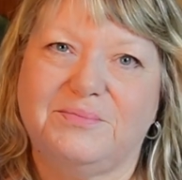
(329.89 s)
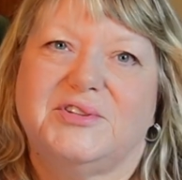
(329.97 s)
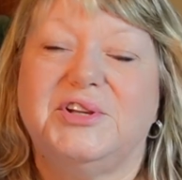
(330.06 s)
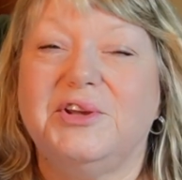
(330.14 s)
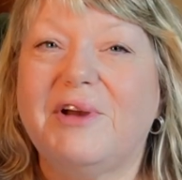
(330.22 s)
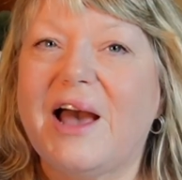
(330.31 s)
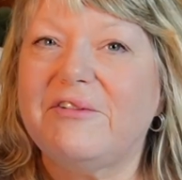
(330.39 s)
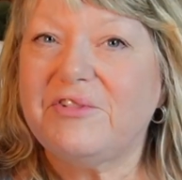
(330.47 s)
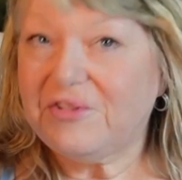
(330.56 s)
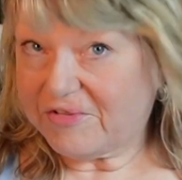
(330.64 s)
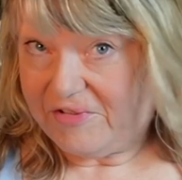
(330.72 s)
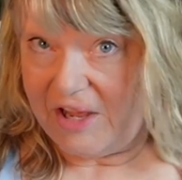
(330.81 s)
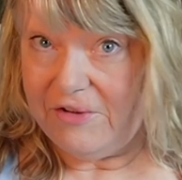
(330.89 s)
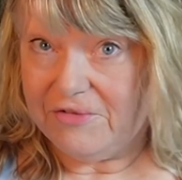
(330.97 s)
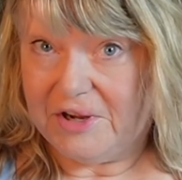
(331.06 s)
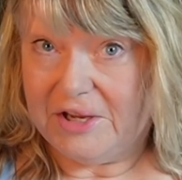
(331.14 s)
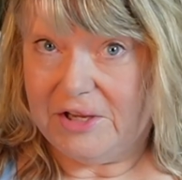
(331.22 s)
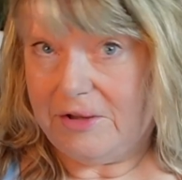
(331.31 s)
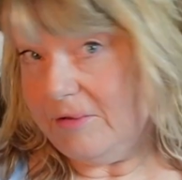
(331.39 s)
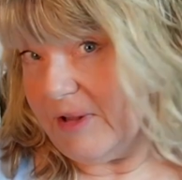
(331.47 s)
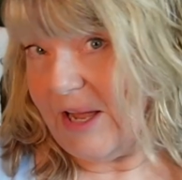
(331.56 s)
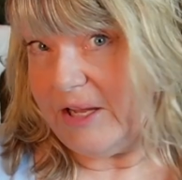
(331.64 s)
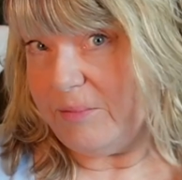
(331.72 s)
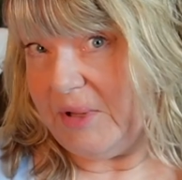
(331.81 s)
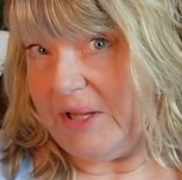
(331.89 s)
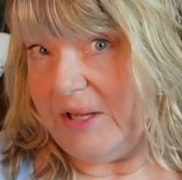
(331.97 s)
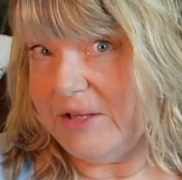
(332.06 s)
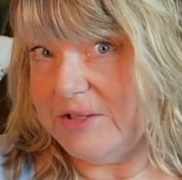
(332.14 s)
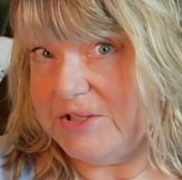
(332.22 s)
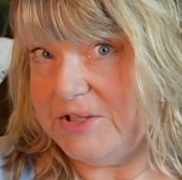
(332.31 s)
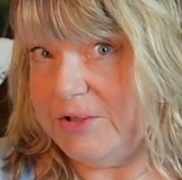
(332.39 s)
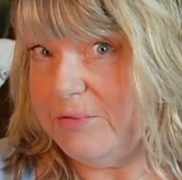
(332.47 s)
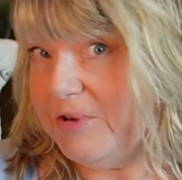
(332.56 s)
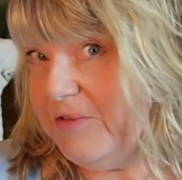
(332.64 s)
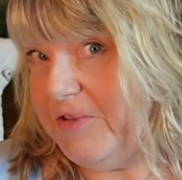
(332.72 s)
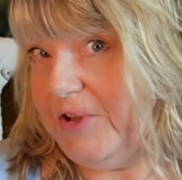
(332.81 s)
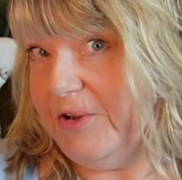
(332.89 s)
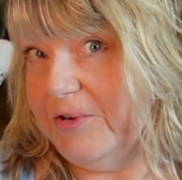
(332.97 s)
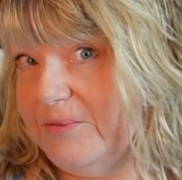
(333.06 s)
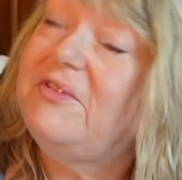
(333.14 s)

Do you have a favorite you'd like me to review?